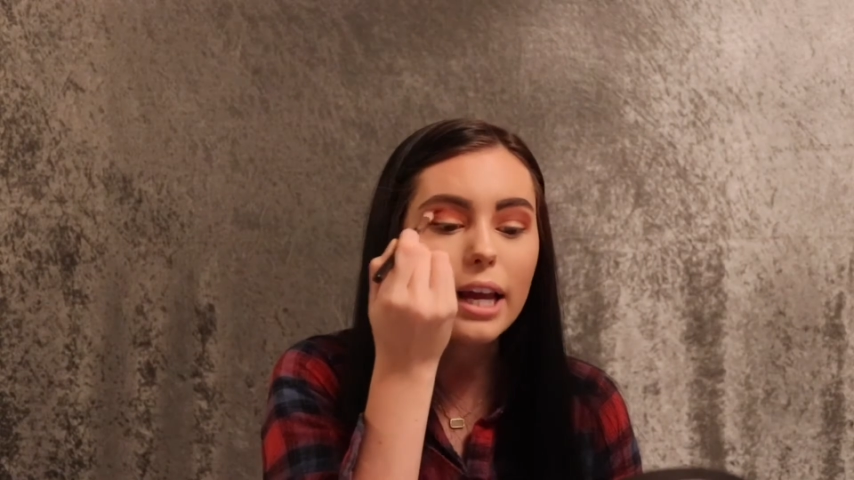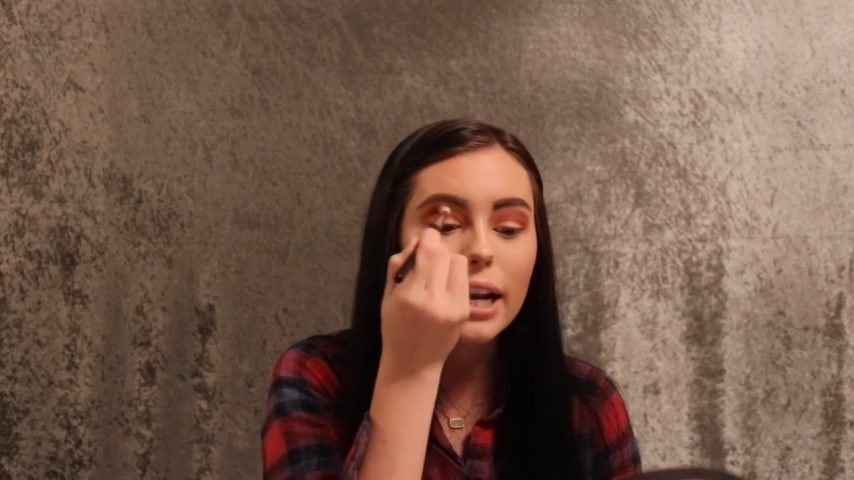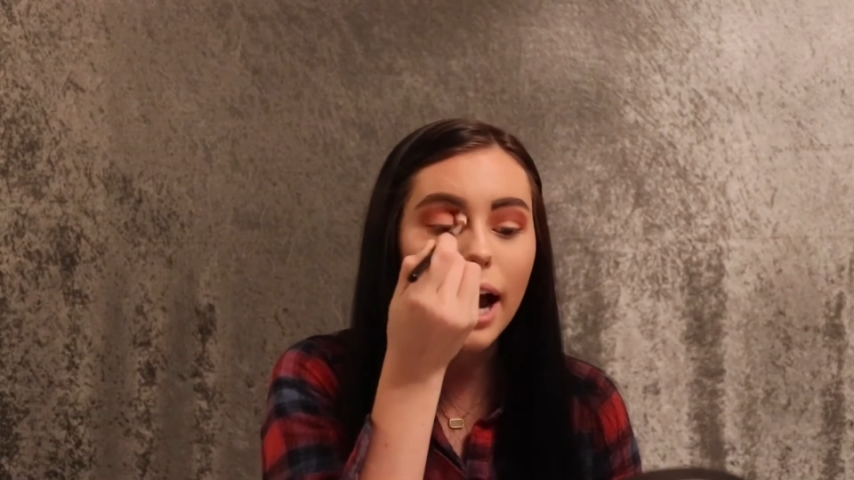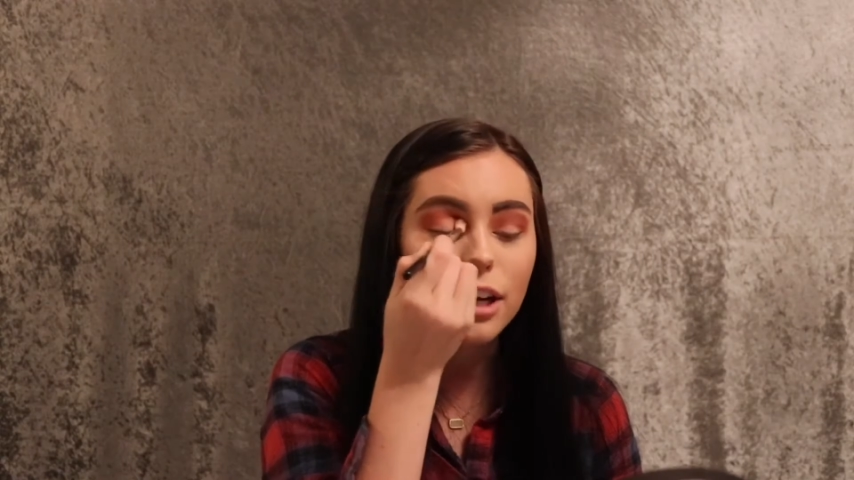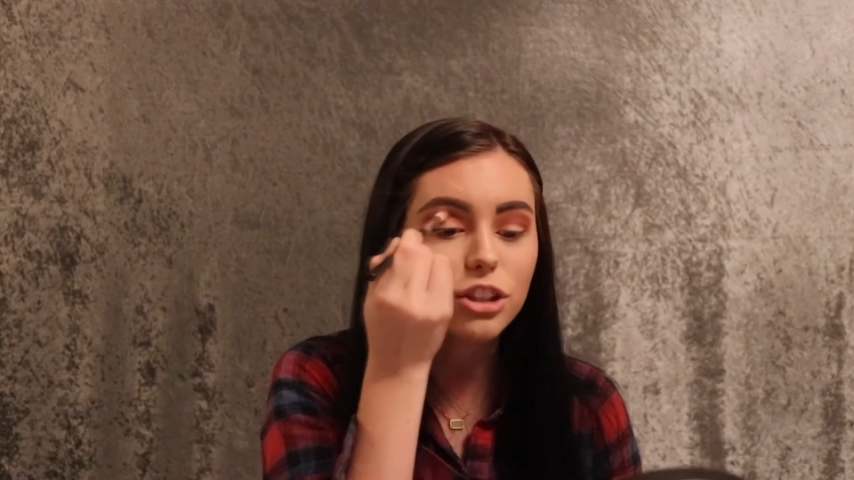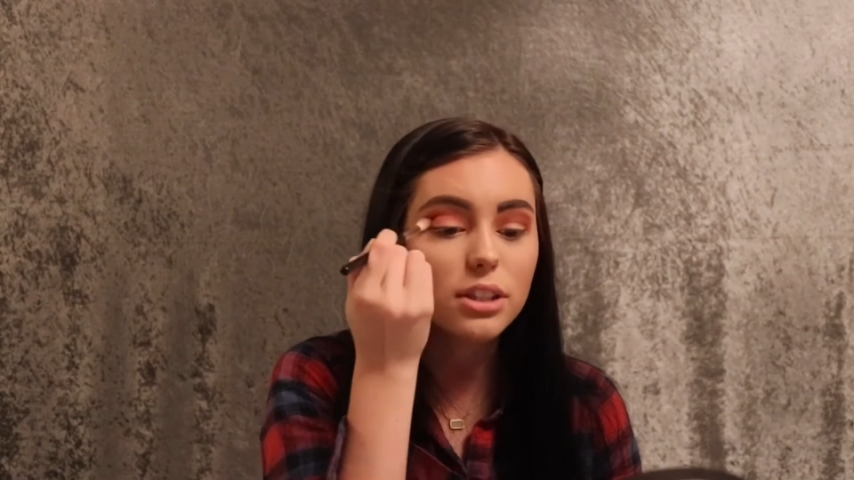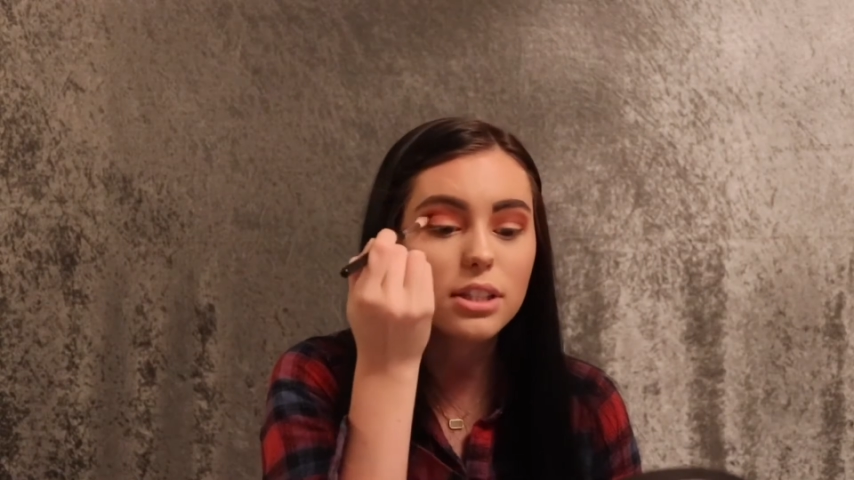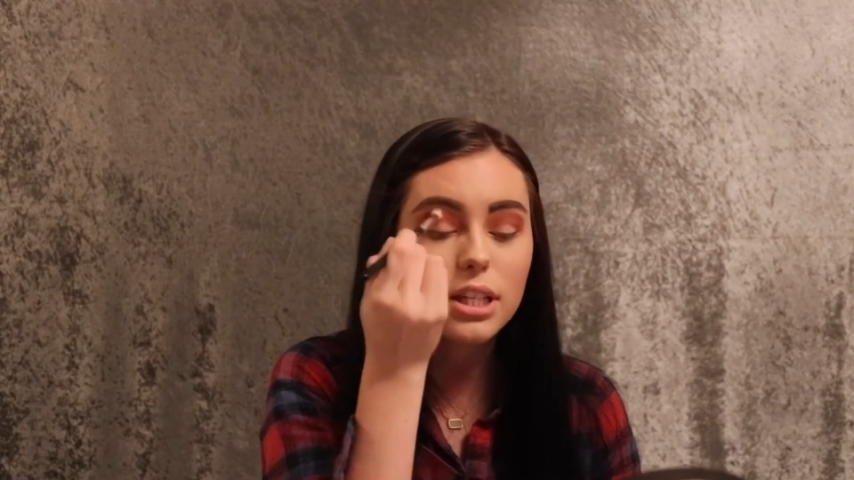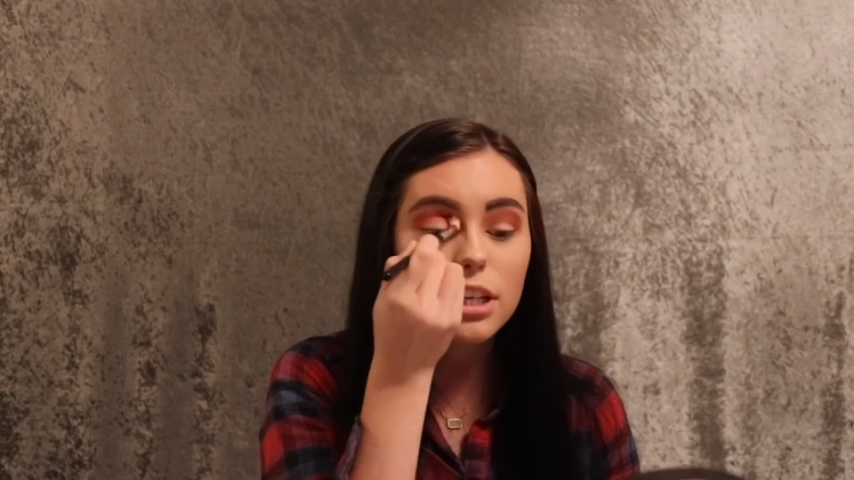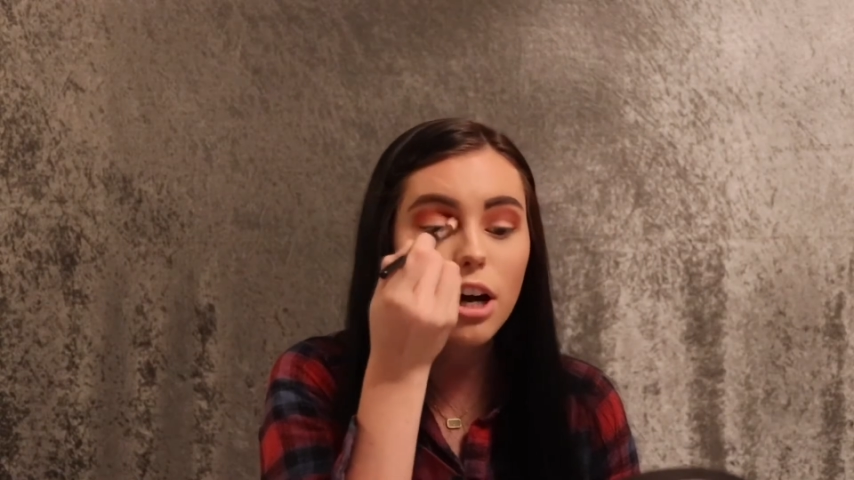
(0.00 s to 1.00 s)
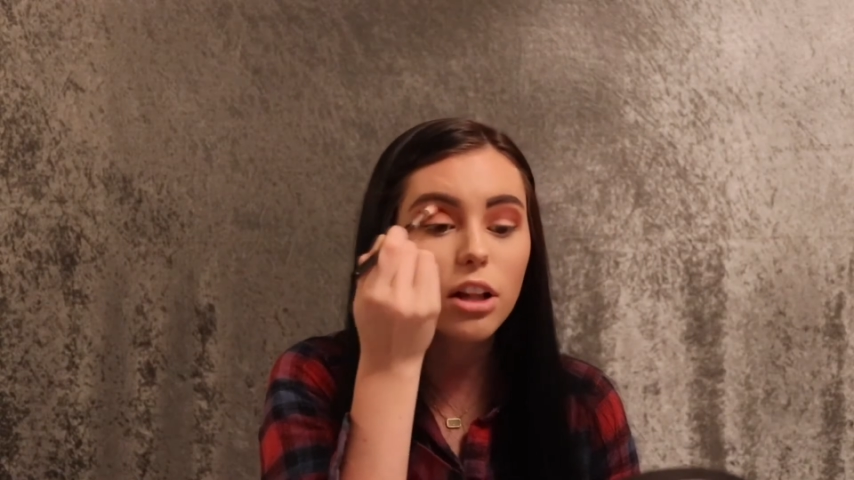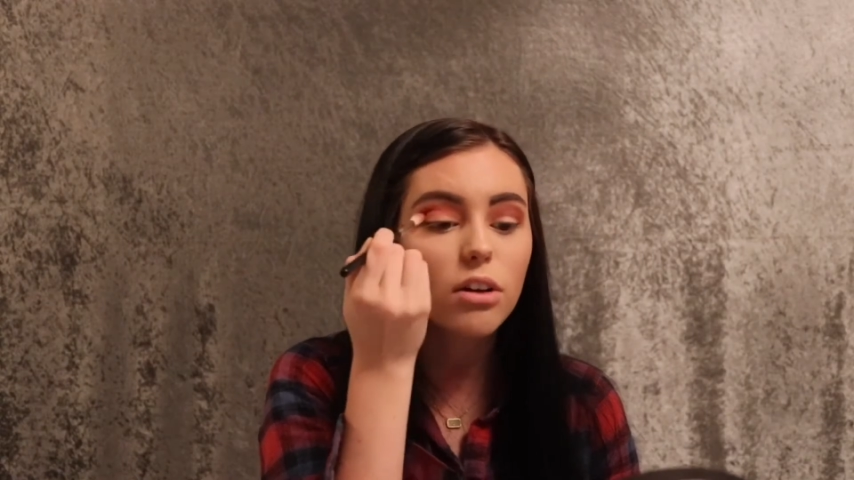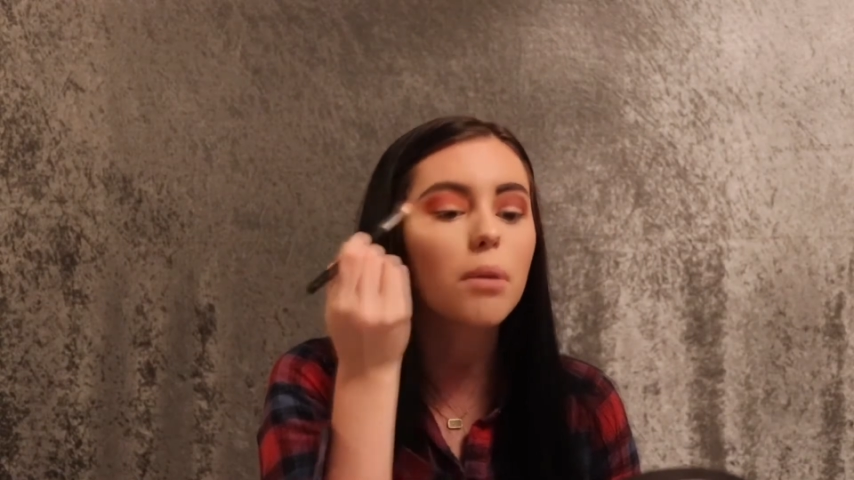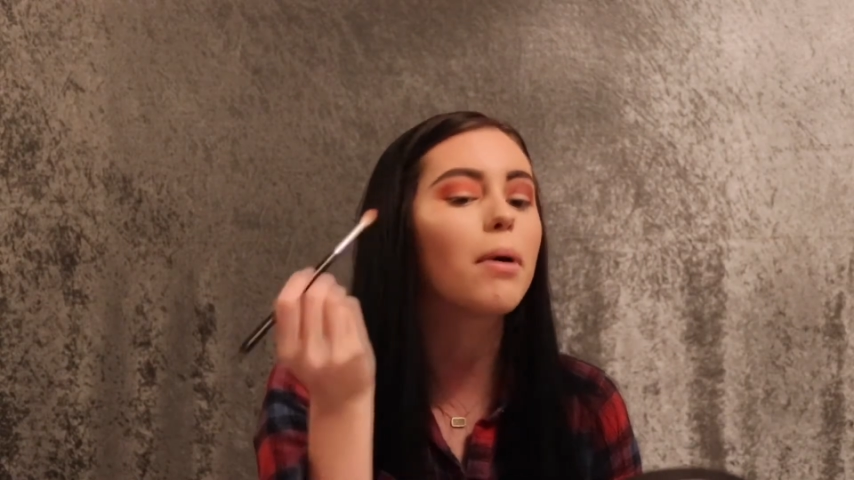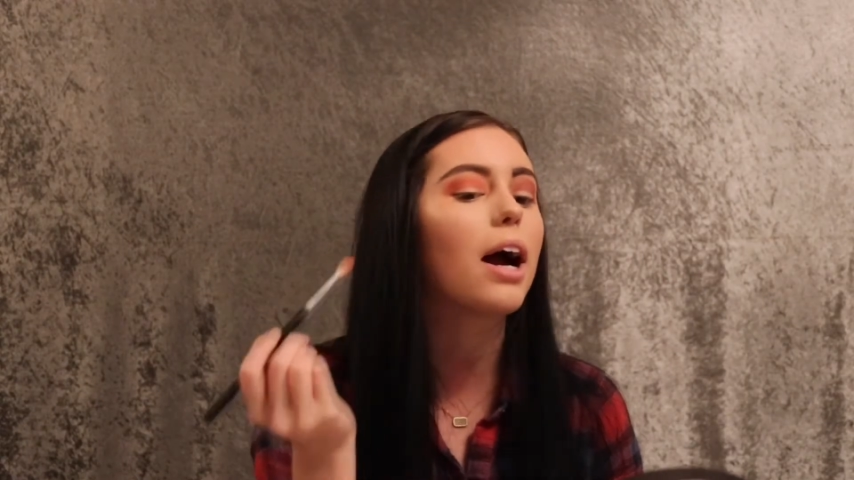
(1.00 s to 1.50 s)
can actually see color
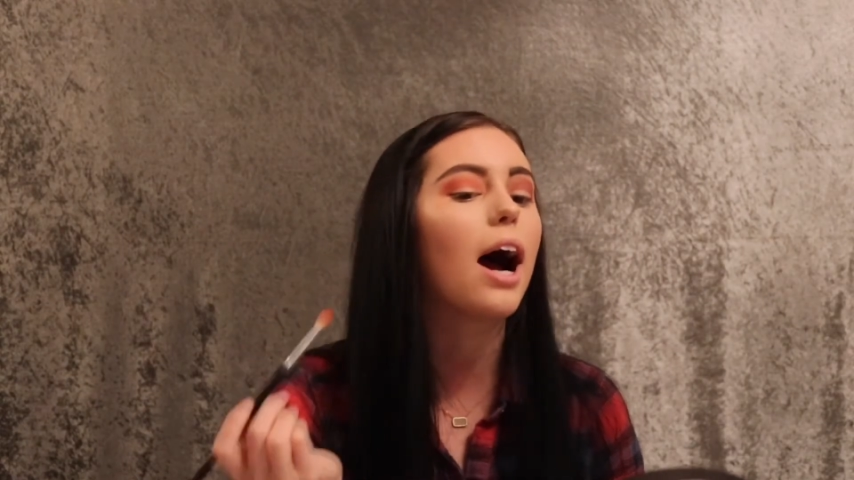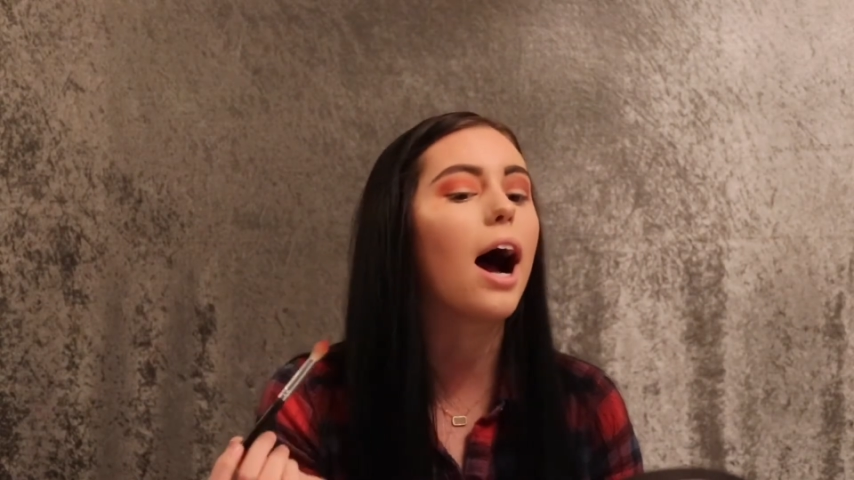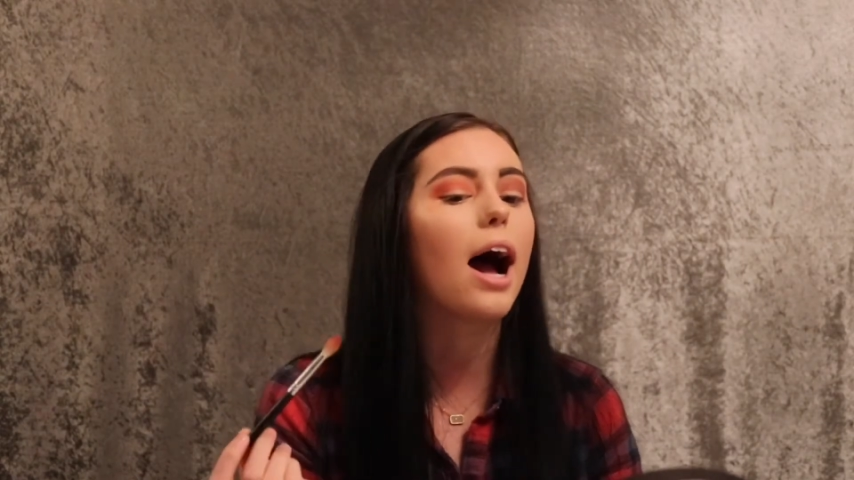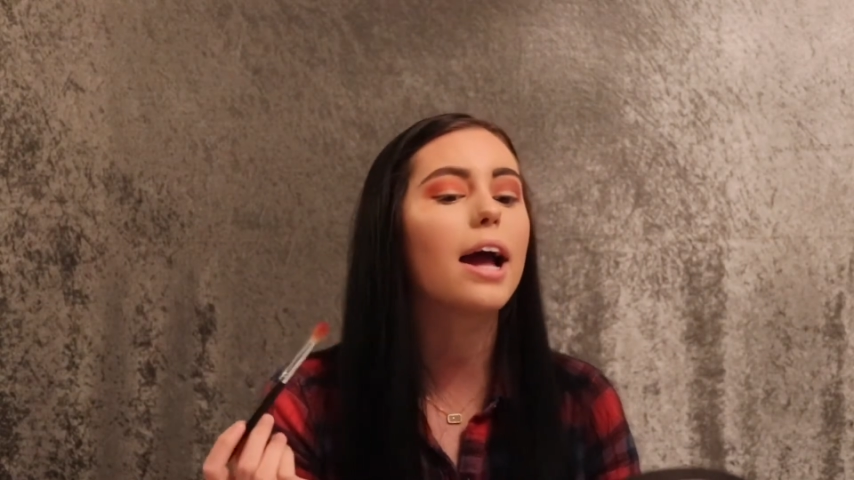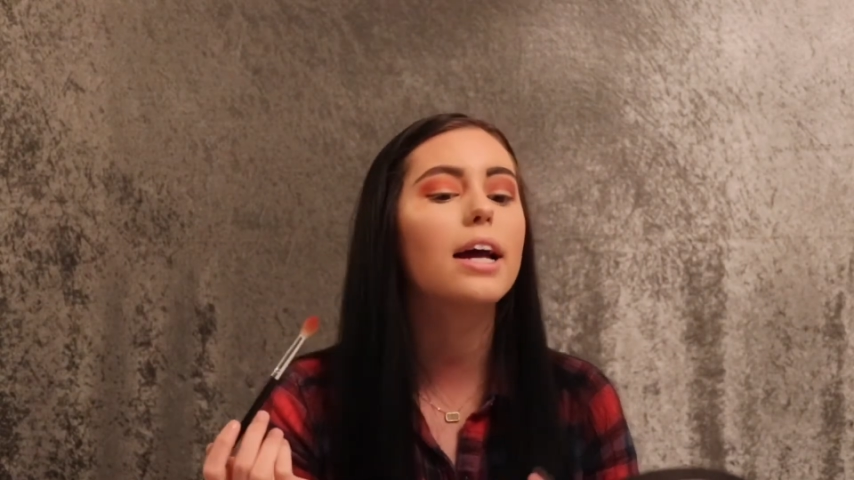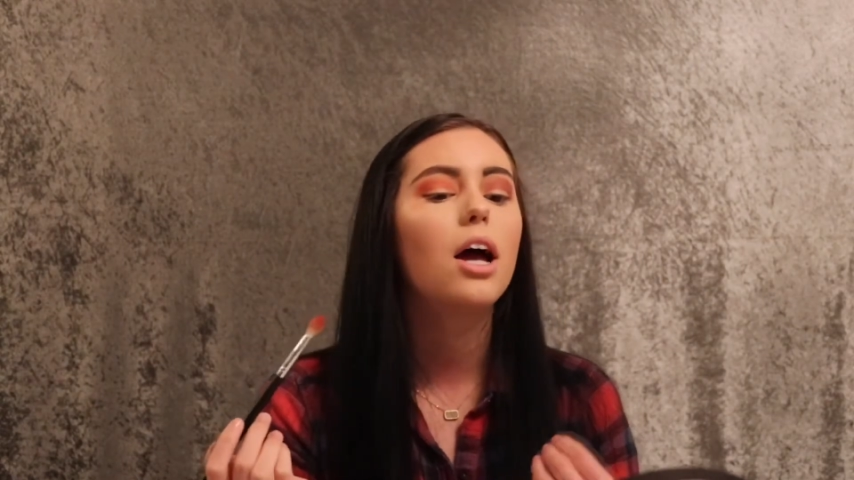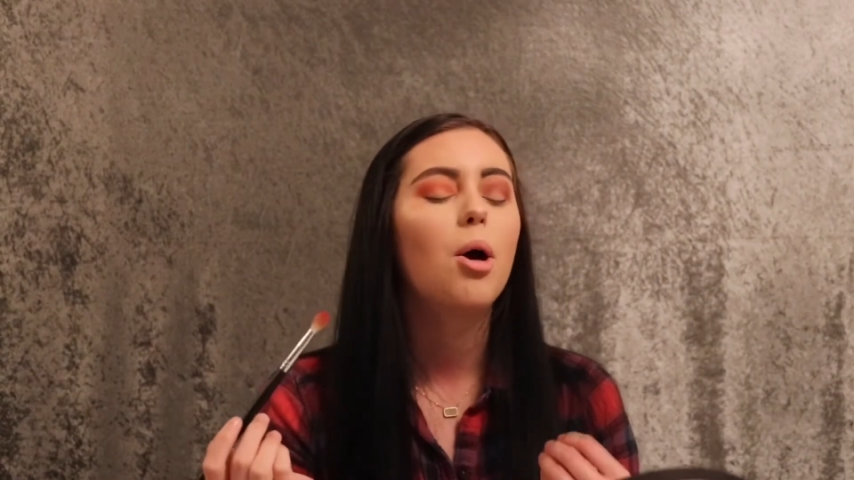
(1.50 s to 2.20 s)
on my eye,